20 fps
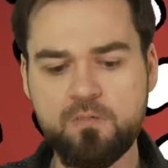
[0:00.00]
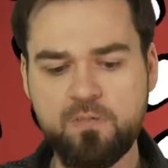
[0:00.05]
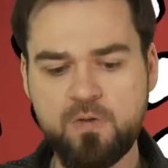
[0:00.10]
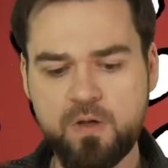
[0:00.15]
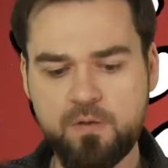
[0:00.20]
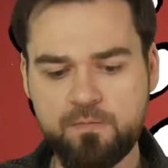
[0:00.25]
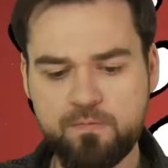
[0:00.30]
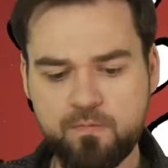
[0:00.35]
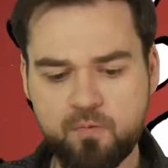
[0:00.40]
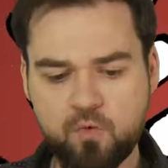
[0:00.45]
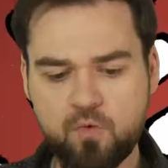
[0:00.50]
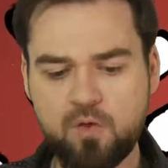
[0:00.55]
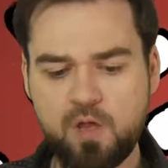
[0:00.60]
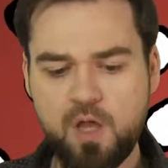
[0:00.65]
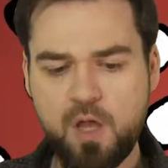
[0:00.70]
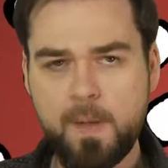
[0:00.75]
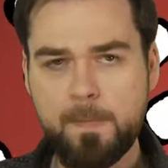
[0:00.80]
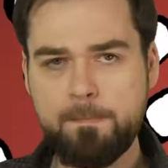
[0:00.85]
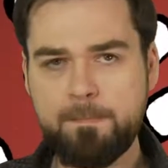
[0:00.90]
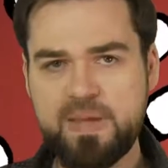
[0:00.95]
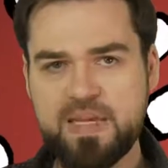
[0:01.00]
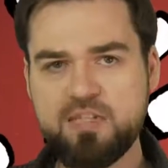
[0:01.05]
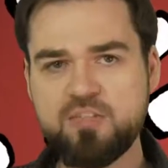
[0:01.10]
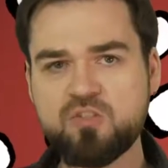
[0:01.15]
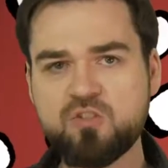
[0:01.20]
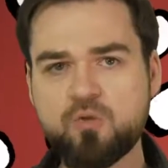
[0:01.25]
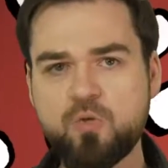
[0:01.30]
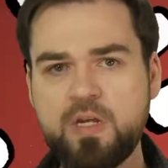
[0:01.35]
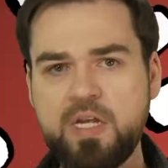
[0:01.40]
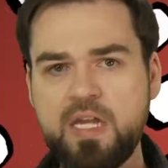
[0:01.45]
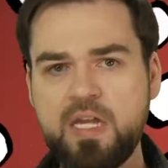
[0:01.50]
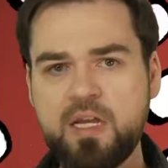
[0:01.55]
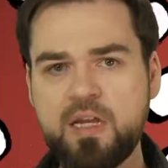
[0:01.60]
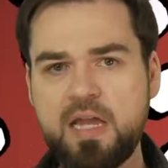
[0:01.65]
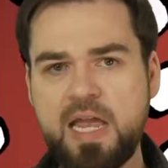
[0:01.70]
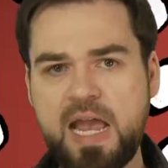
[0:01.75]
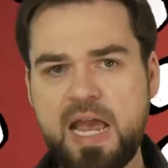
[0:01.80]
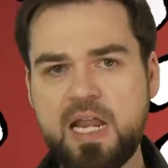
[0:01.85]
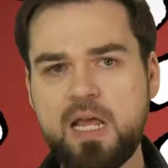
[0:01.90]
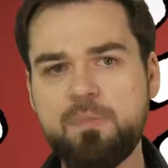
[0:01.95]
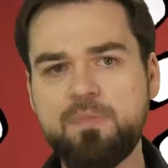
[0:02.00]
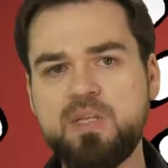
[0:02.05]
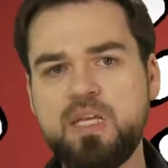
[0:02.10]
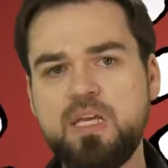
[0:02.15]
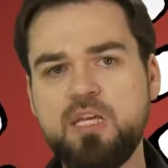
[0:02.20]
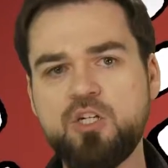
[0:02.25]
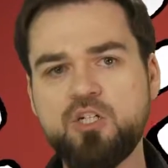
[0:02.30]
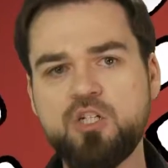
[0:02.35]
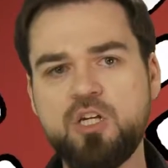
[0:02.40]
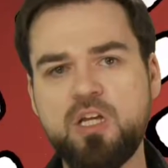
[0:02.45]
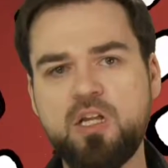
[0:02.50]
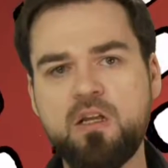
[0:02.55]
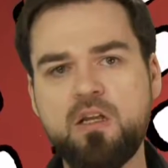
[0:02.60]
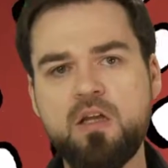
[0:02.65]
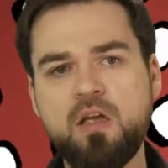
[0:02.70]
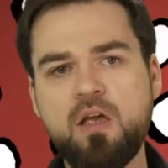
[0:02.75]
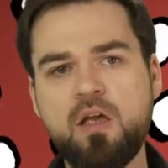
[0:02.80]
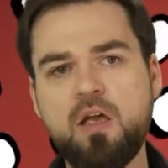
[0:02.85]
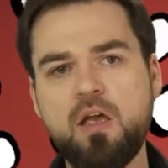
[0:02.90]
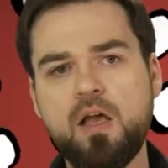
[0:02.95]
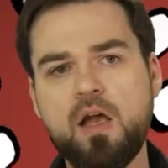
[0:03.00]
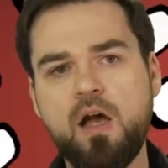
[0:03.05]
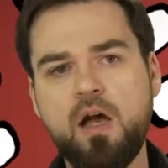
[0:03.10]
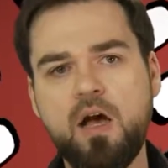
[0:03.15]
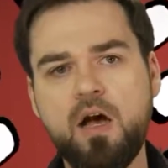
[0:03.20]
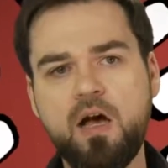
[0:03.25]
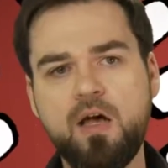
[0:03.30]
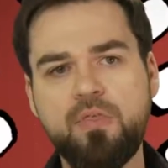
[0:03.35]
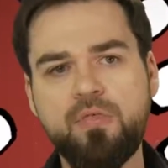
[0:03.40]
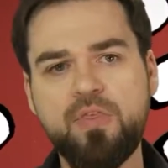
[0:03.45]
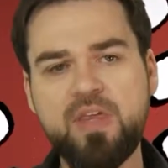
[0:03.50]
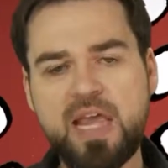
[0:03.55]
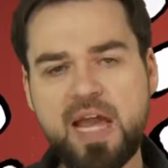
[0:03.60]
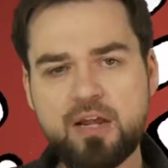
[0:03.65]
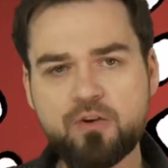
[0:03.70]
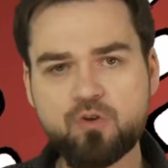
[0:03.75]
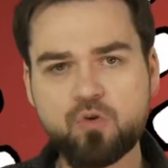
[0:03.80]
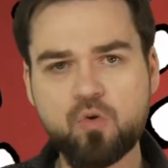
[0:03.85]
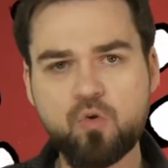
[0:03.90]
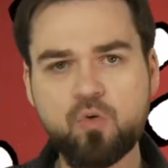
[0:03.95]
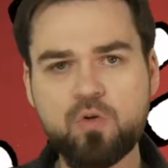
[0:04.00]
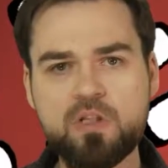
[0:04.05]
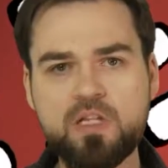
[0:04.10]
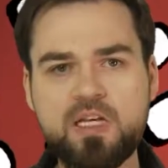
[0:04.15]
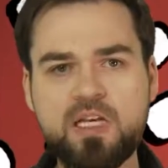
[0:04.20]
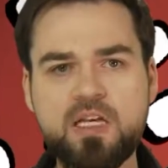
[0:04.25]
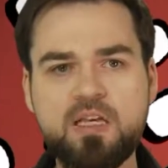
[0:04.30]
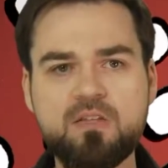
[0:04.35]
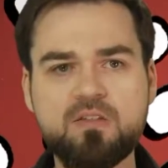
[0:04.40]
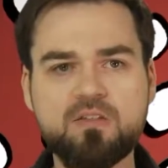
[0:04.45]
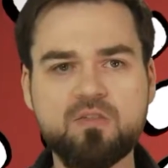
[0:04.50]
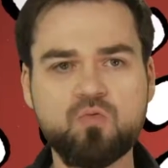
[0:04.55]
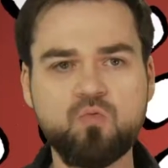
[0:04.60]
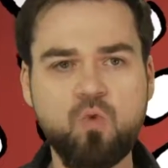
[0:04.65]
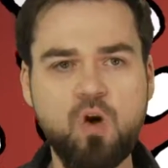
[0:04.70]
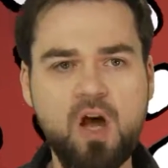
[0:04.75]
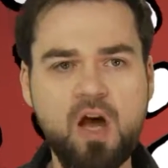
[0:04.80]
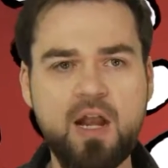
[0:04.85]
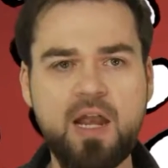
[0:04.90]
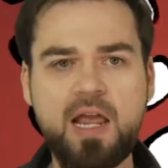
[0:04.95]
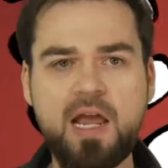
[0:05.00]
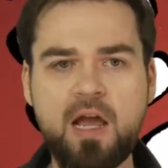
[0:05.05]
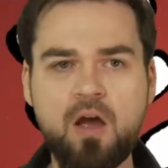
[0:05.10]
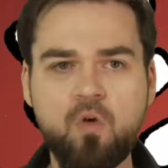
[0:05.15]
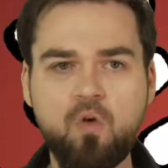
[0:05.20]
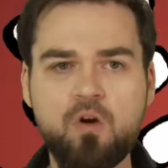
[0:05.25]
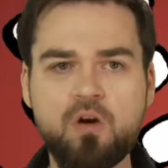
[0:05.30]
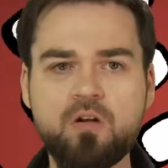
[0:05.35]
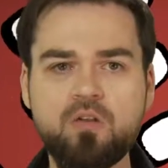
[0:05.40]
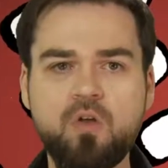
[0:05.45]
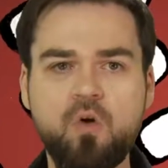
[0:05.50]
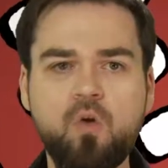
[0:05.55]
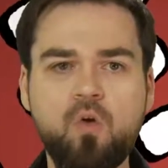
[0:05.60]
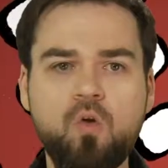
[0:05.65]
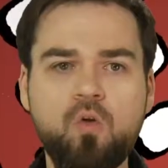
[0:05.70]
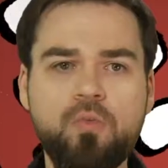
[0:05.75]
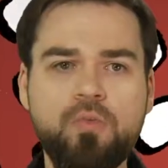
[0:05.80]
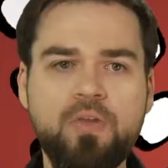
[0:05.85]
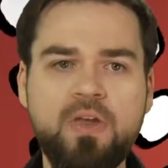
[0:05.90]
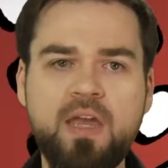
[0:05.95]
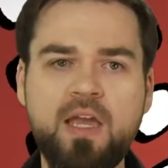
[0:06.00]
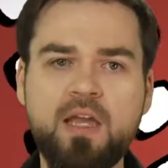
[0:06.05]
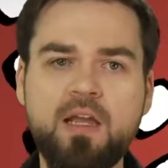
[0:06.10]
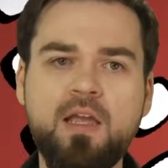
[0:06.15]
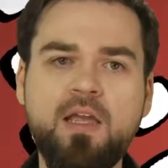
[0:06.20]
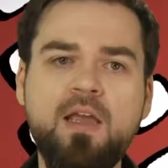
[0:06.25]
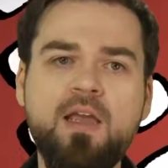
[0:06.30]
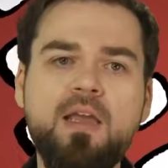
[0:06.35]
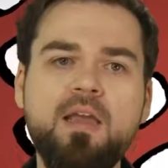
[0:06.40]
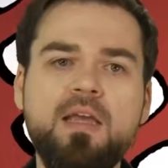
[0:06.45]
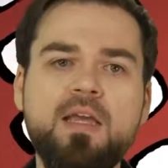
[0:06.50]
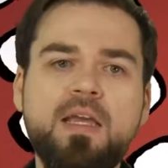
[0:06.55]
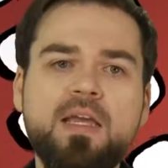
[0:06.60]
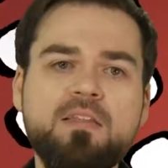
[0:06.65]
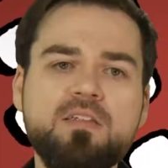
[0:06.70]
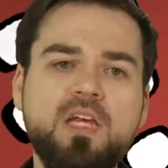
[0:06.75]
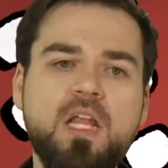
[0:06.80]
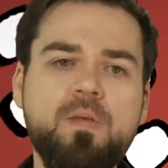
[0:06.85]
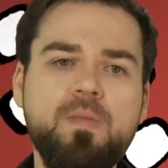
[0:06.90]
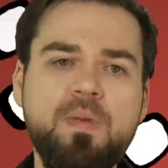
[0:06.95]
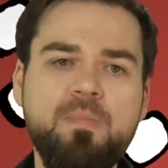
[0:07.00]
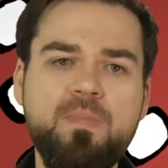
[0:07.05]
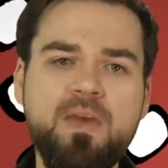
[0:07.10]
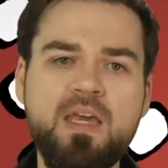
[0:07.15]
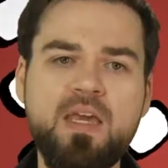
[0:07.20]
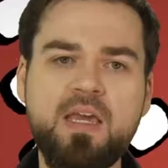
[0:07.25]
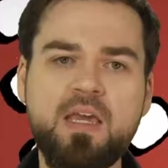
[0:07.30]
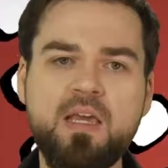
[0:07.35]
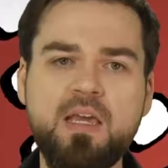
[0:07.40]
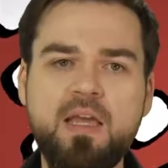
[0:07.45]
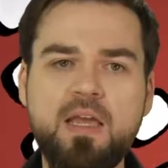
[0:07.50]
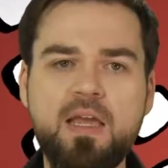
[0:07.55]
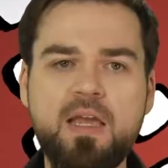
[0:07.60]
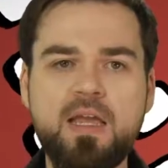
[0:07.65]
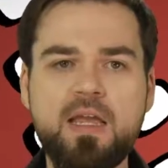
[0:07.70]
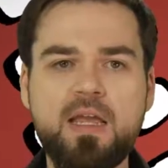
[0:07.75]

a full big screen adaptation, theatrical release, Ron Howard, the whole thing. It's going to be big.